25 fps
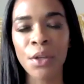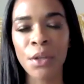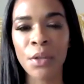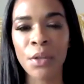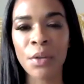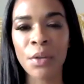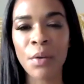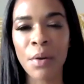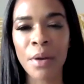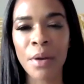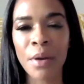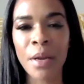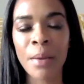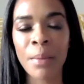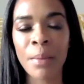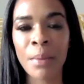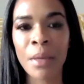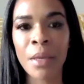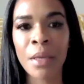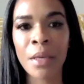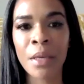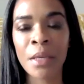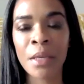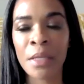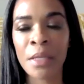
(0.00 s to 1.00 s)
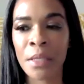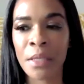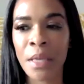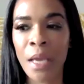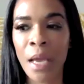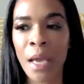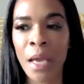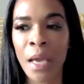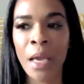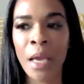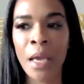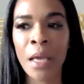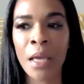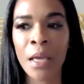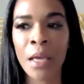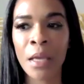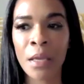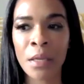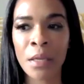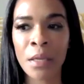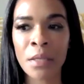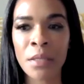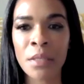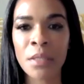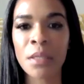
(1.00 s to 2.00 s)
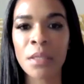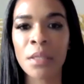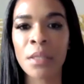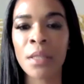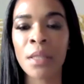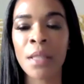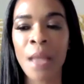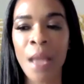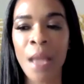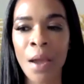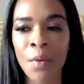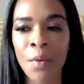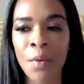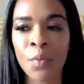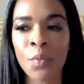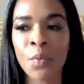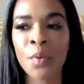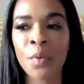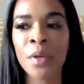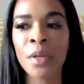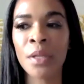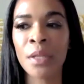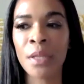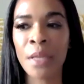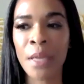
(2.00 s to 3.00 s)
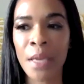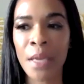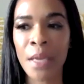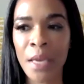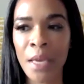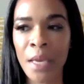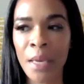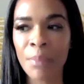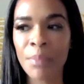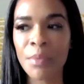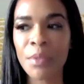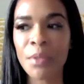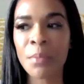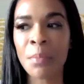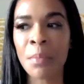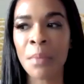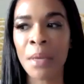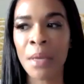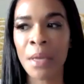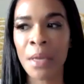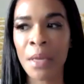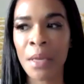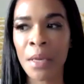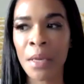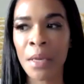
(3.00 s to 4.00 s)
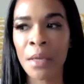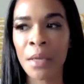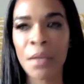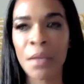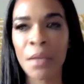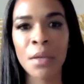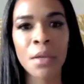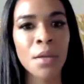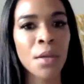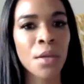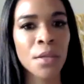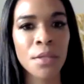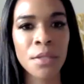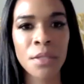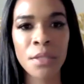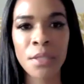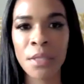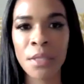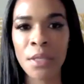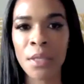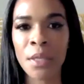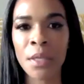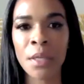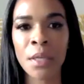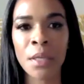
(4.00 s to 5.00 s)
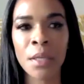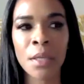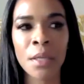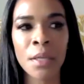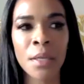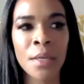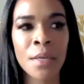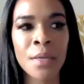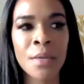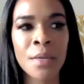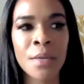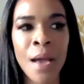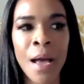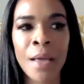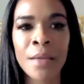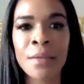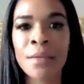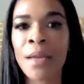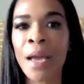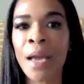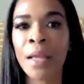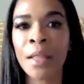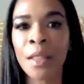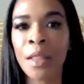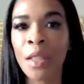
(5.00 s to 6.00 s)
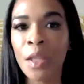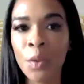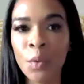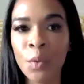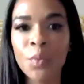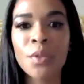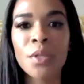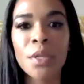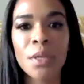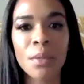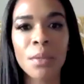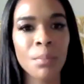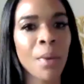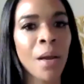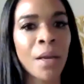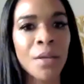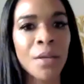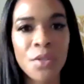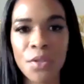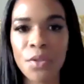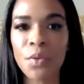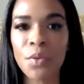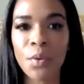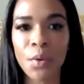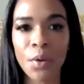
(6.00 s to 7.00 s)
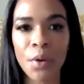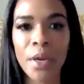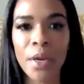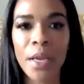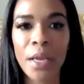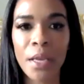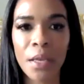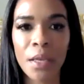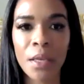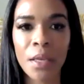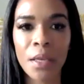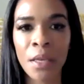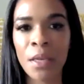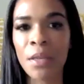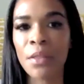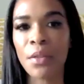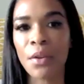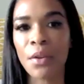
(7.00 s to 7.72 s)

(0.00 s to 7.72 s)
You know what I mean? And that really keeps me to not dilute my story either.